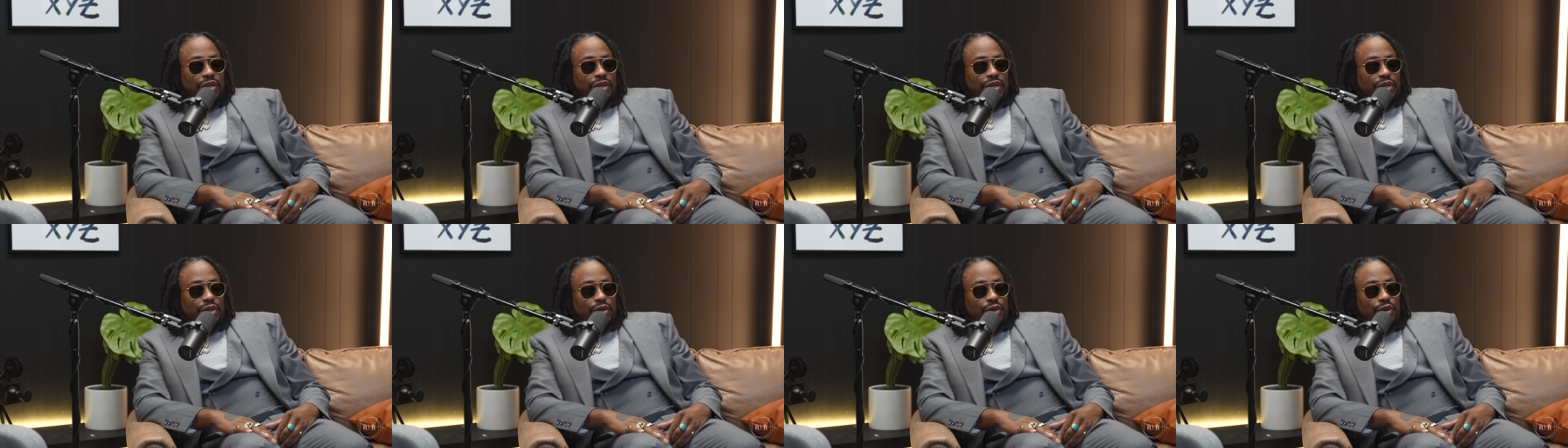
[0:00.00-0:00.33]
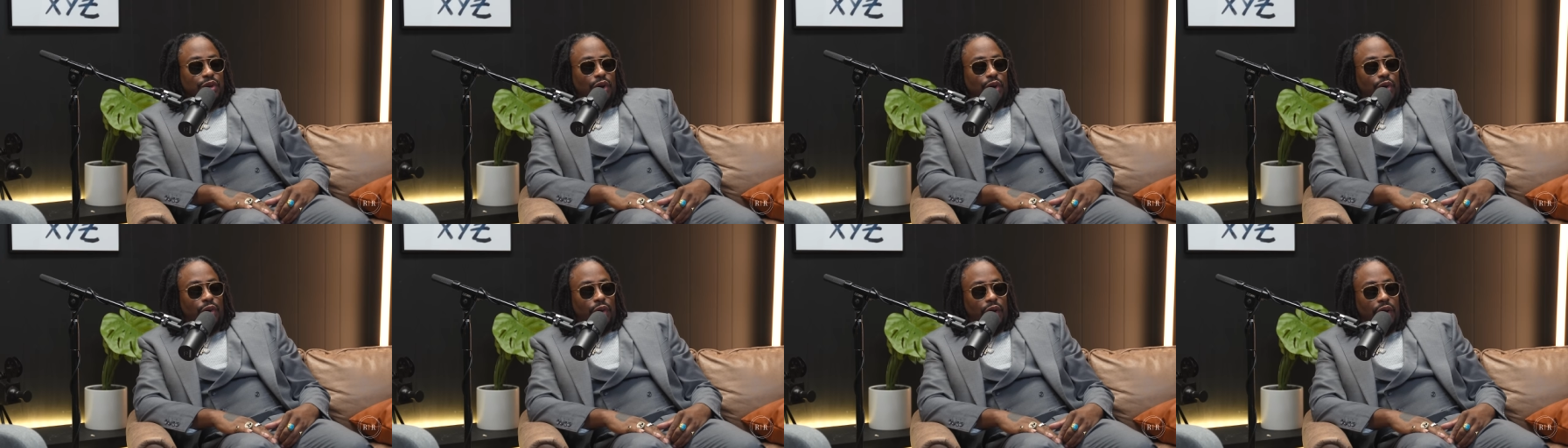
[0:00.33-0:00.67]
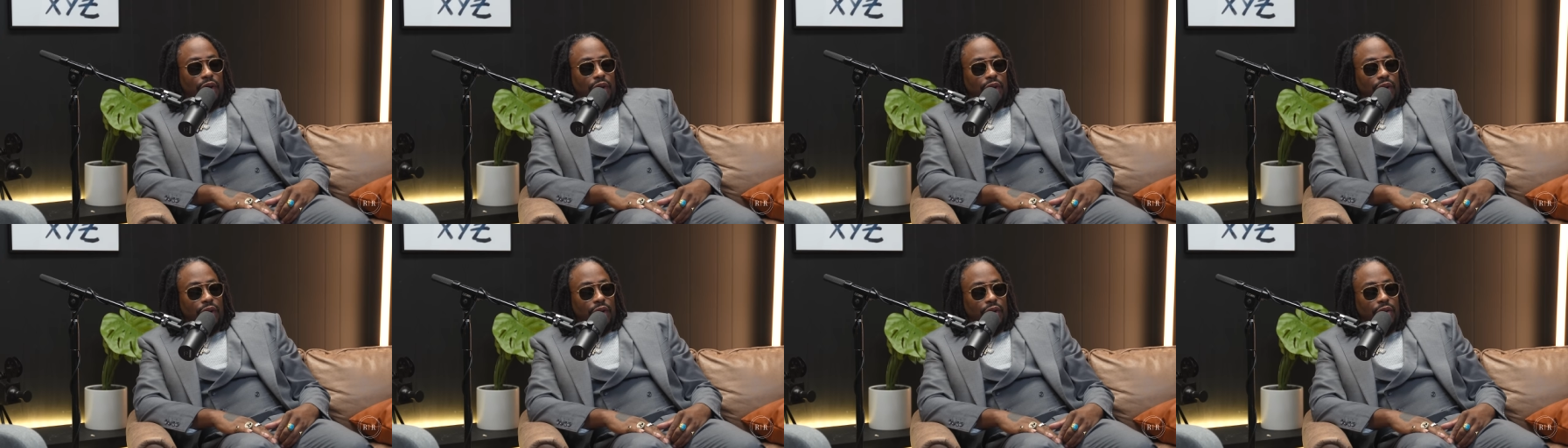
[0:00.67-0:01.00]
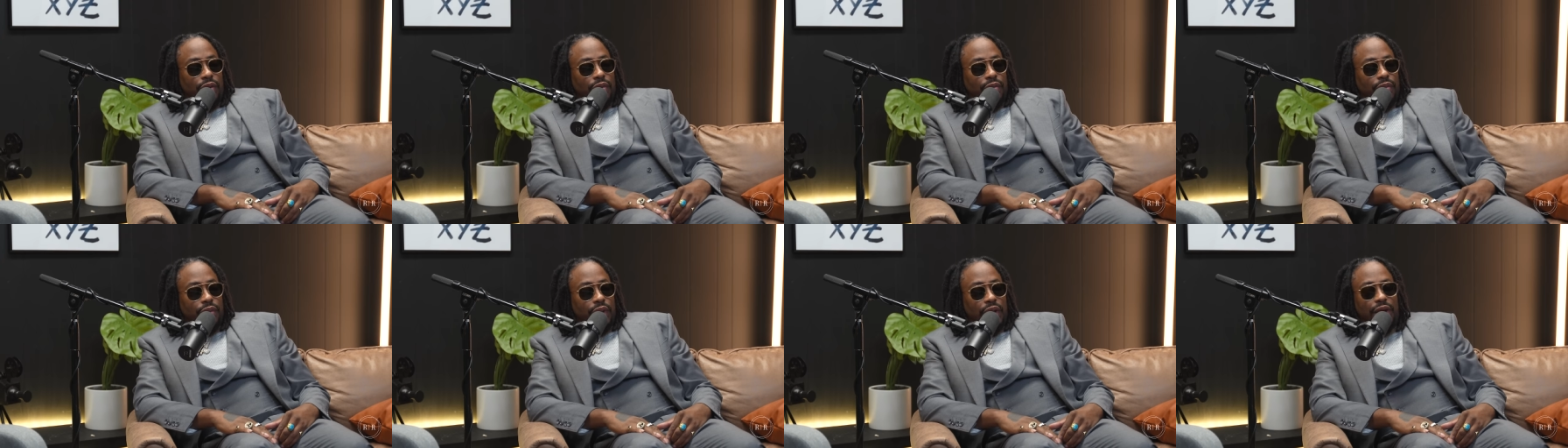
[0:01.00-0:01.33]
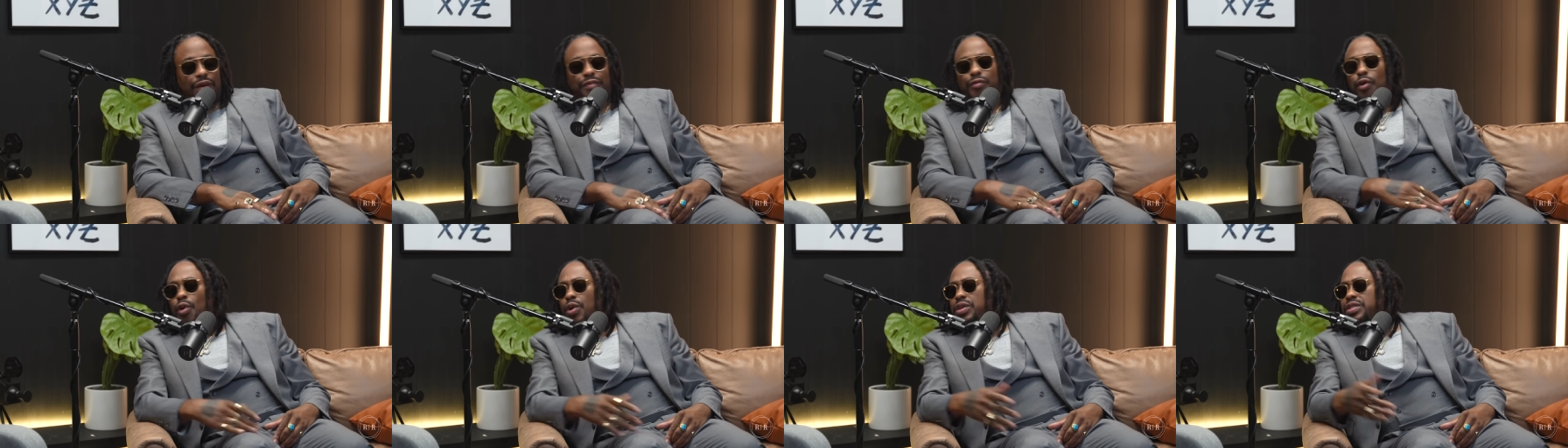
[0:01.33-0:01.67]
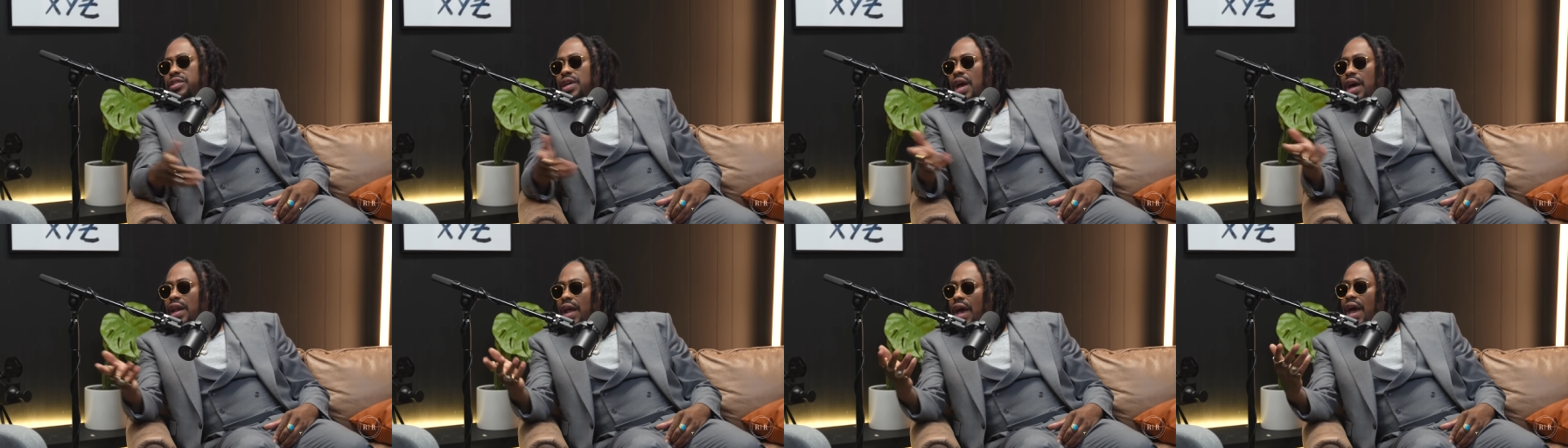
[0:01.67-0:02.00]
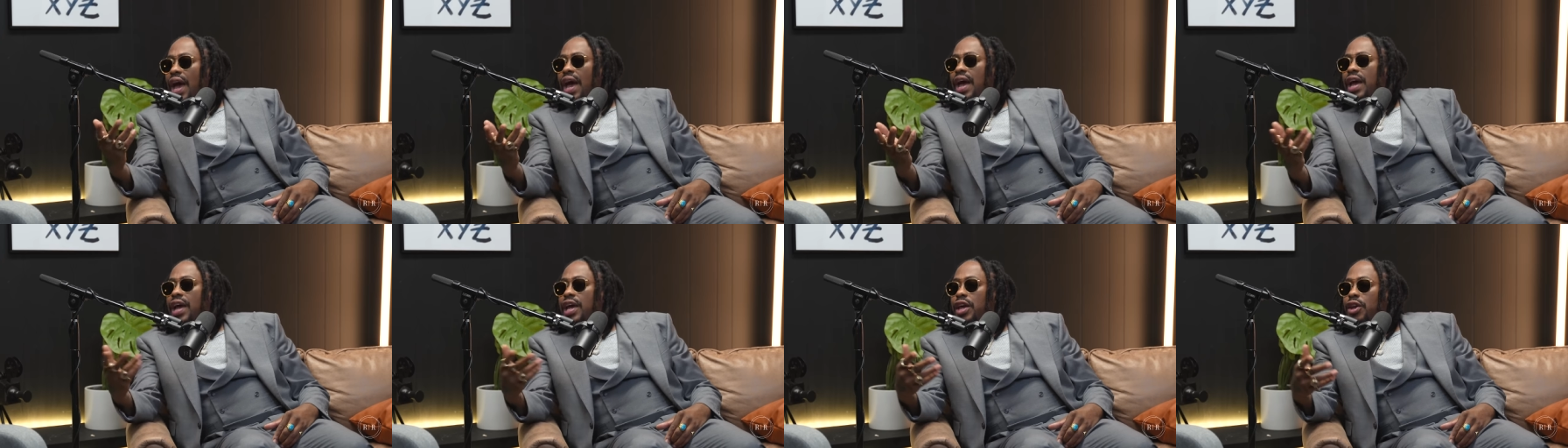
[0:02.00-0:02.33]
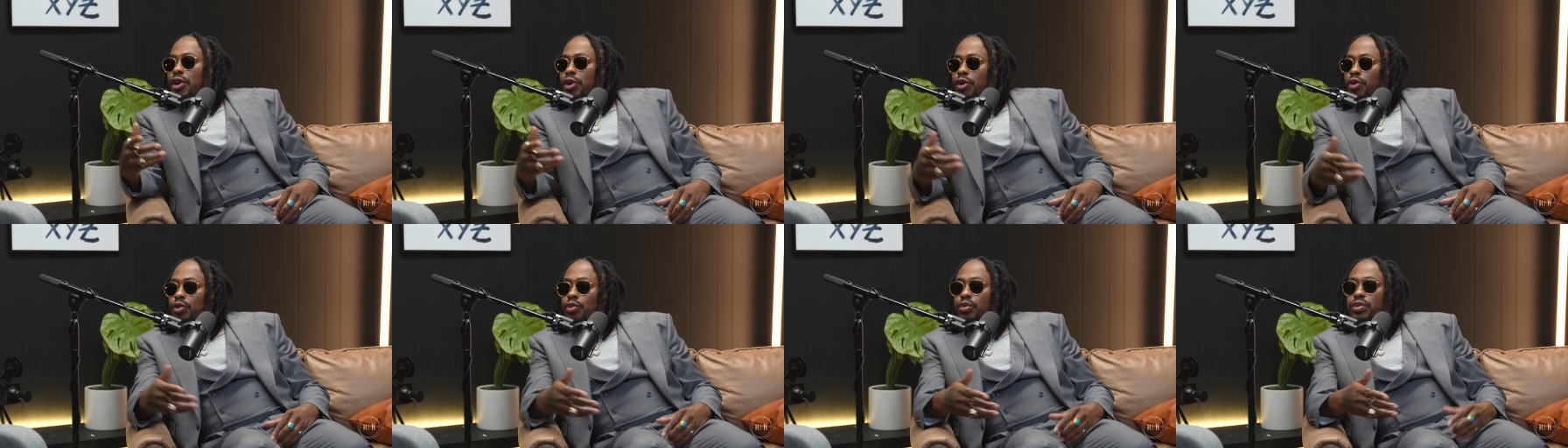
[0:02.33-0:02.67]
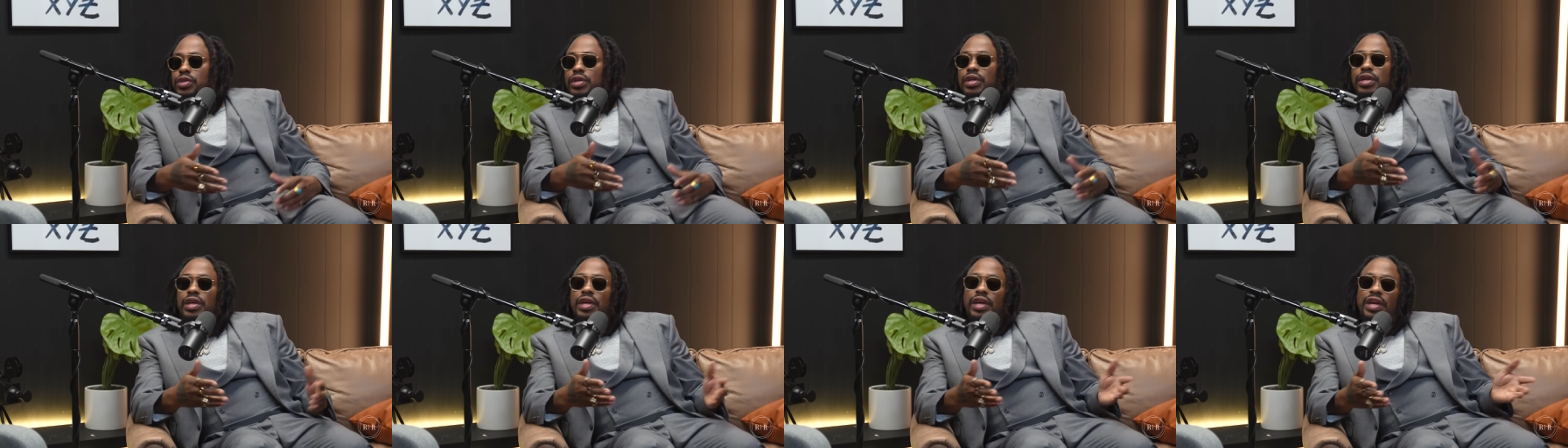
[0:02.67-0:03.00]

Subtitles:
you know, and I've always kind of had interludes